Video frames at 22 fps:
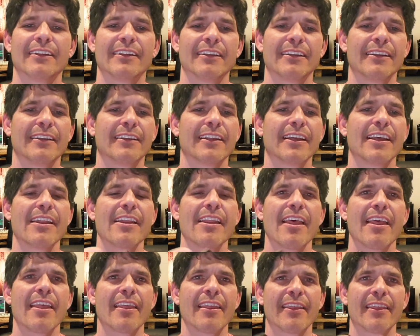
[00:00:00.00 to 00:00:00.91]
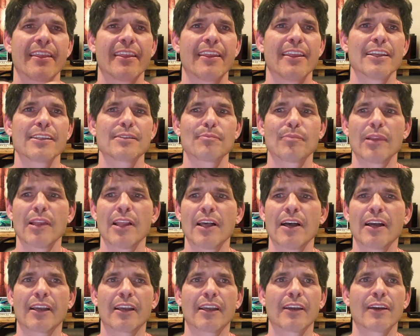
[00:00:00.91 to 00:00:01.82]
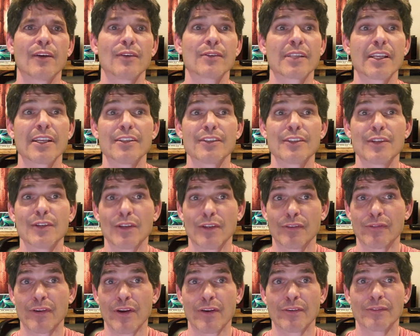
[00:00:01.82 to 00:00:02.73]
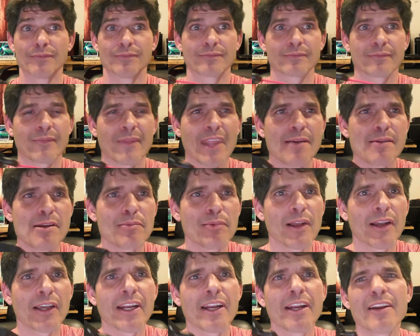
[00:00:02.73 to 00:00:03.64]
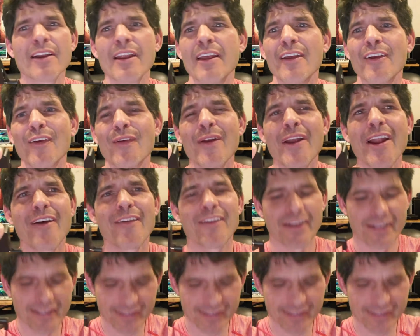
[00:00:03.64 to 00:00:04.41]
then this plug goes into your phone. I'm gonna plug it in right now. You can